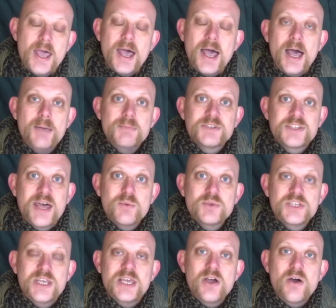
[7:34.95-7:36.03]
So that was
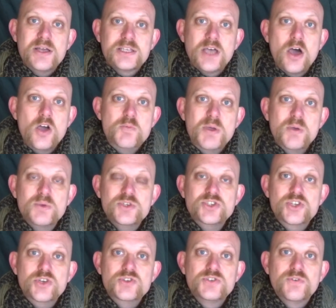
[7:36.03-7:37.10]
it, guys. Hope it was
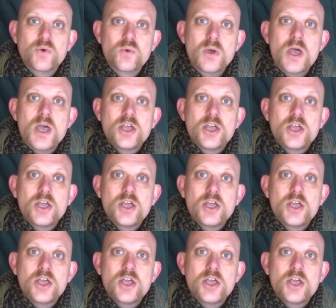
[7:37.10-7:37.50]
useful.